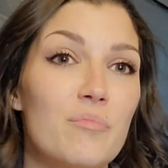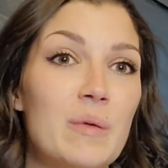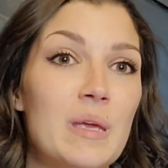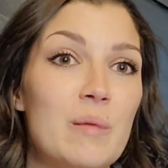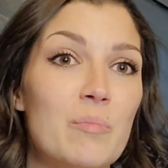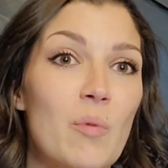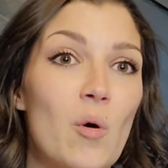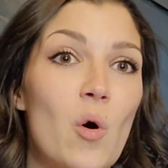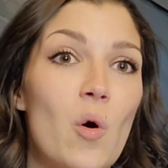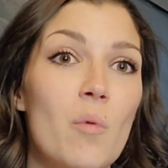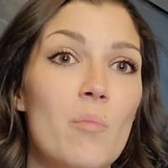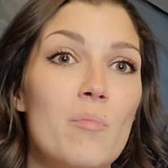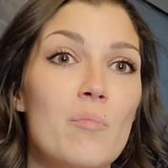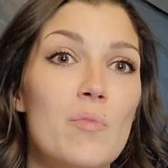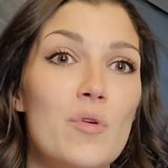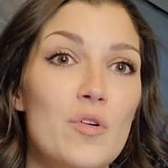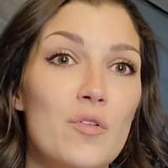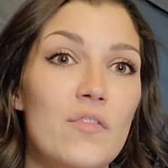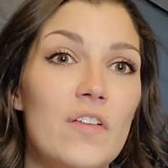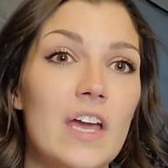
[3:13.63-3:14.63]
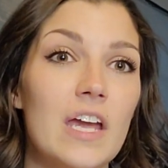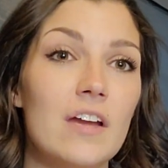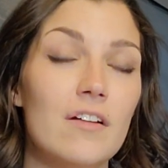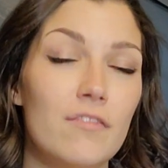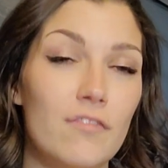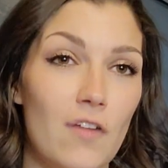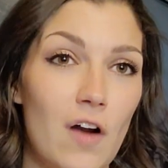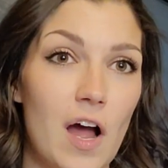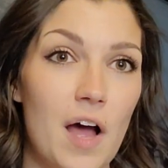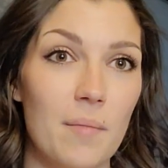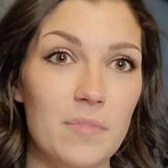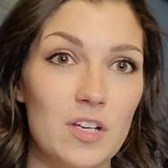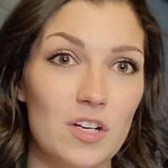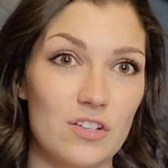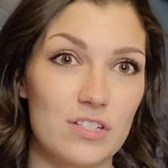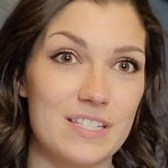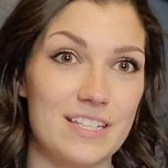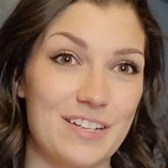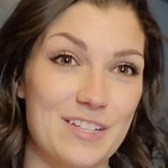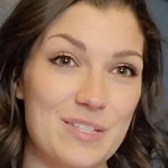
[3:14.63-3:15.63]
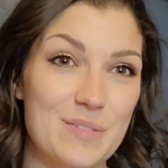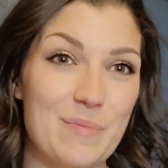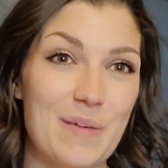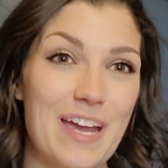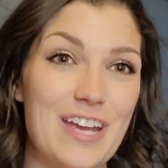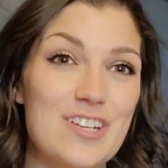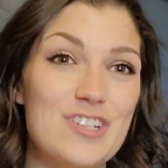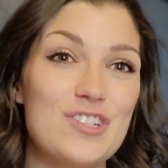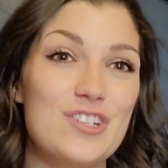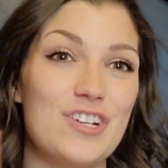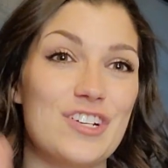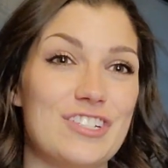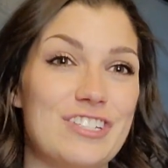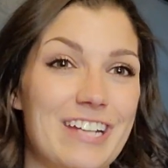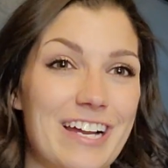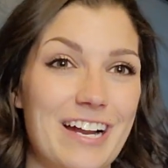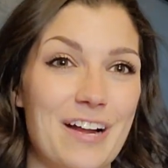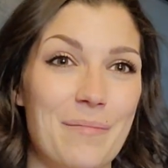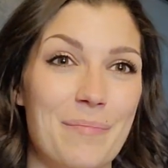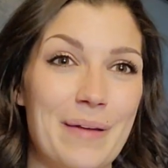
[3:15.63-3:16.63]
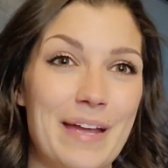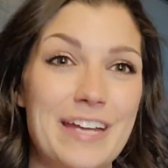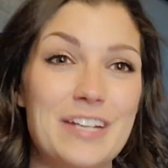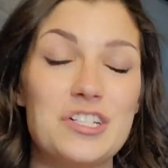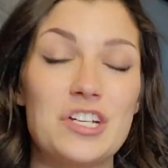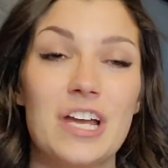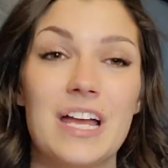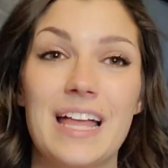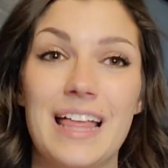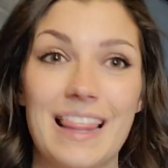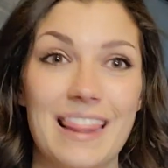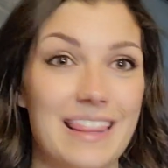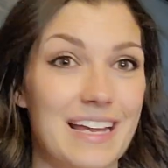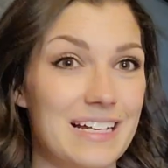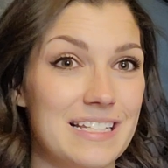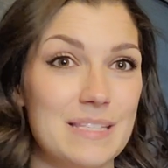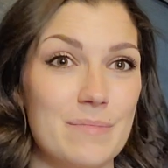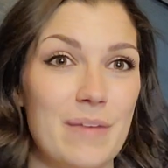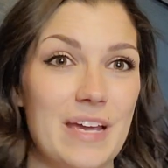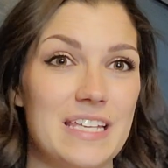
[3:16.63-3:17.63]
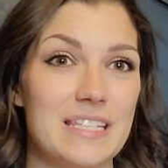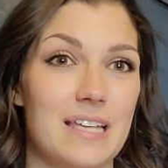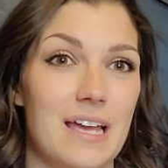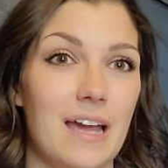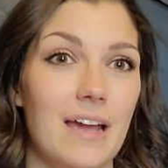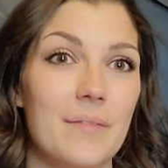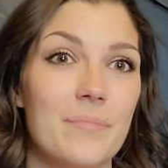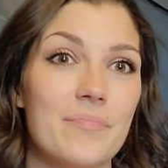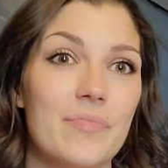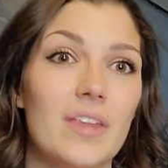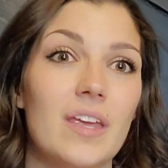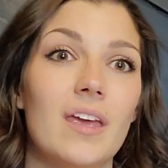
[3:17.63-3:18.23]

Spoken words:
people moving from your sales page to your checkout page, that's amazing.